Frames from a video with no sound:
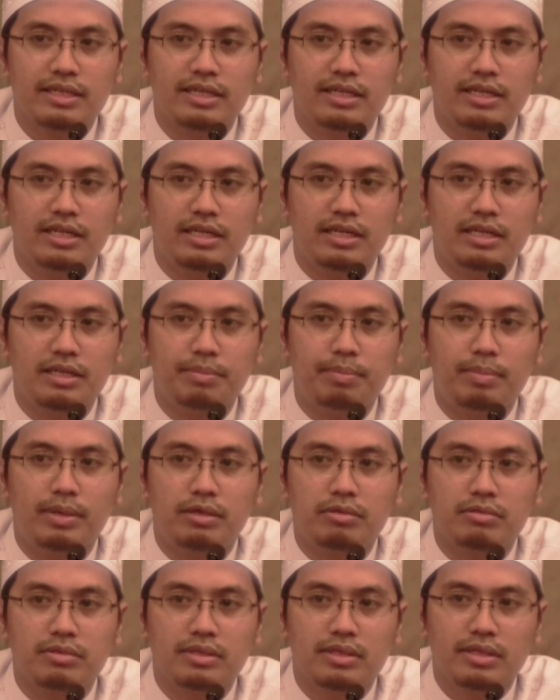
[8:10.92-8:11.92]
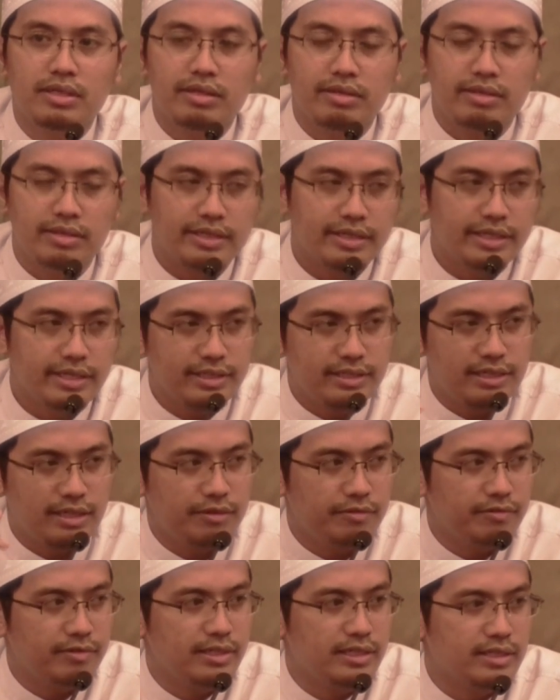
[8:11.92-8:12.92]
uh, about the head
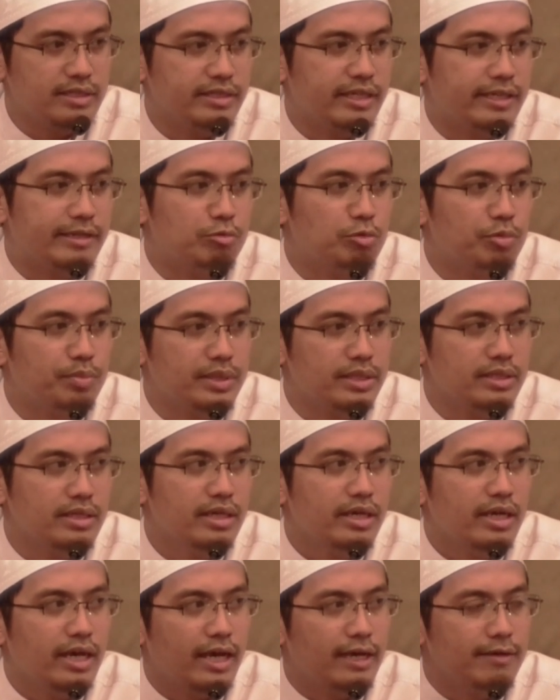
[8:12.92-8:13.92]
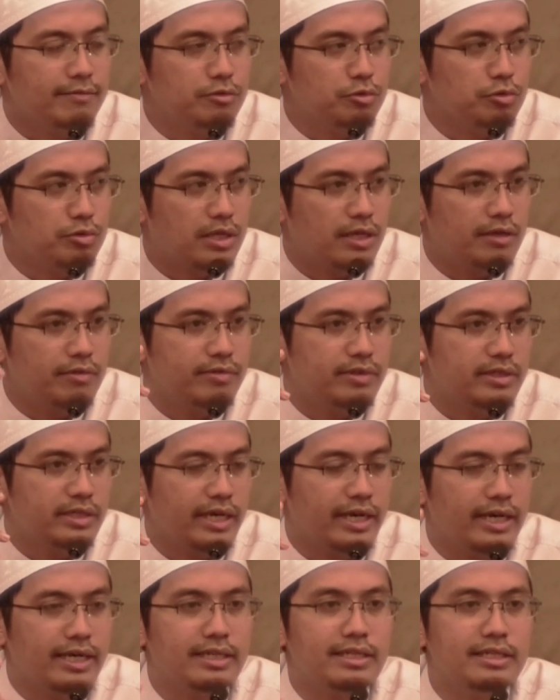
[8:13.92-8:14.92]
covering, that women have to cover,
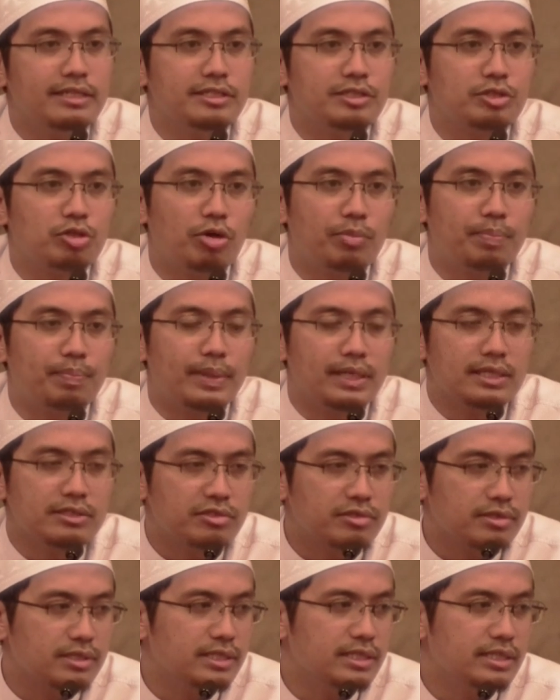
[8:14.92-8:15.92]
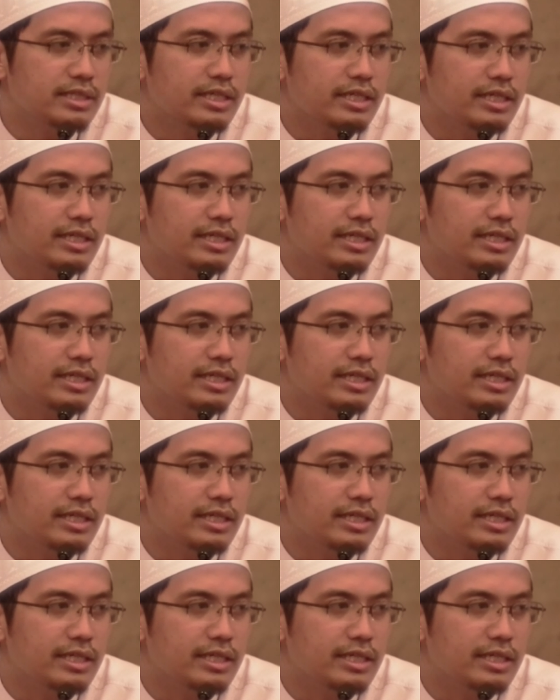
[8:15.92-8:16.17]
and it is compulsory,